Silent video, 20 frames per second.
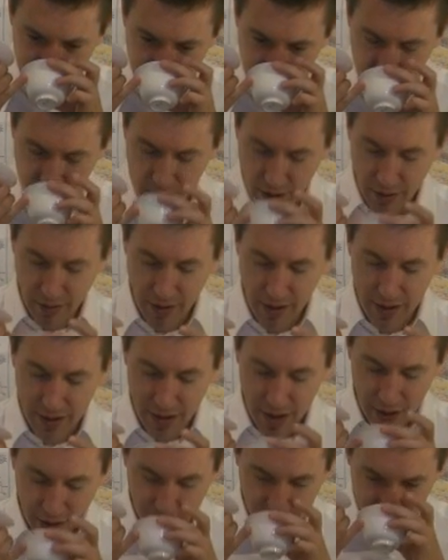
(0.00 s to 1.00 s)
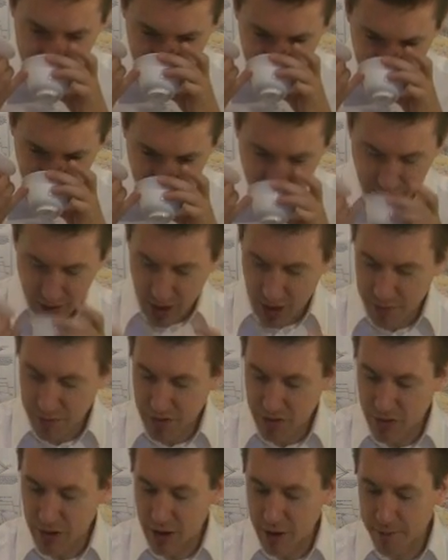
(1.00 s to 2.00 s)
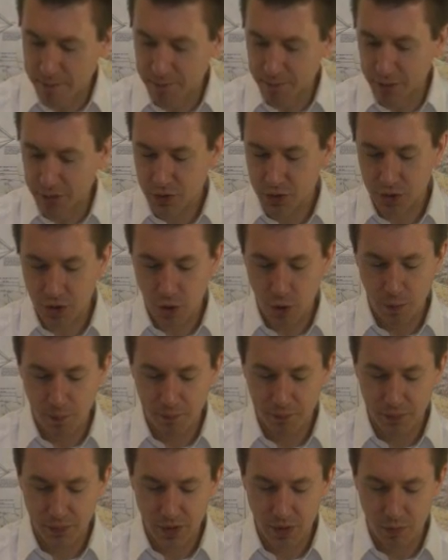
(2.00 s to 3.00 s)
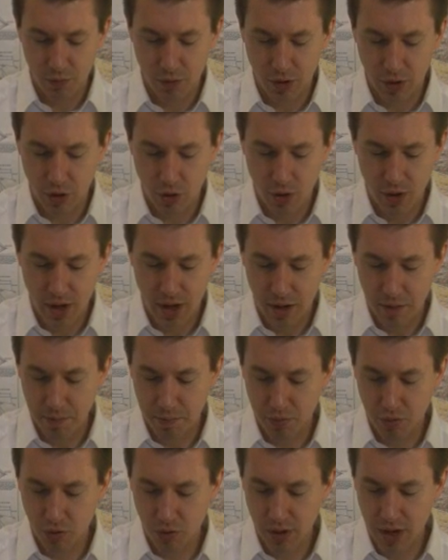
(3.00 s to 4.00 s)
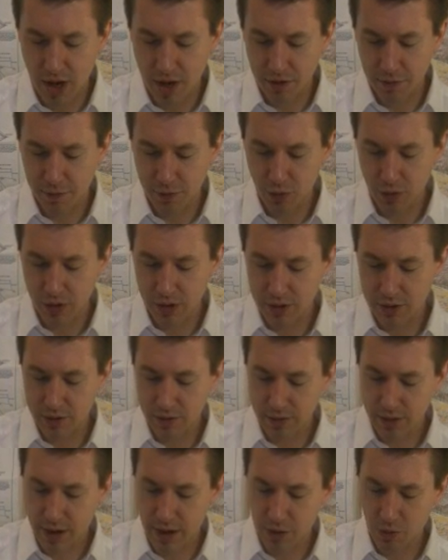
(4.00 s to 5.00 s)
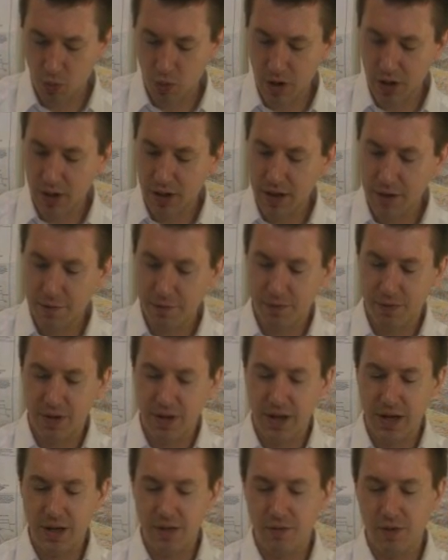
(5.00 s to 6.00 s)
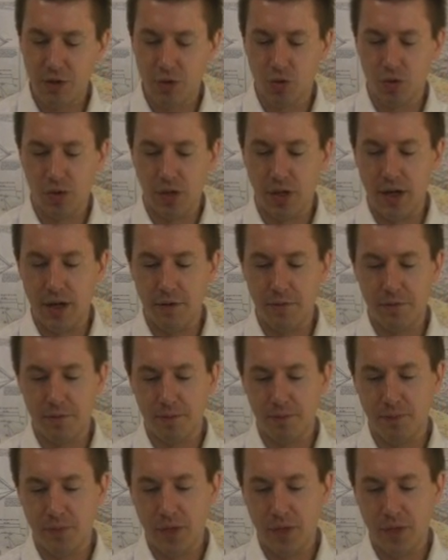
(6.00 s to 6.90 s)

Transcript: None of that kind of element there. So I'm going to go ahead and pull out a few of these. We have one leaf, an individual leaf,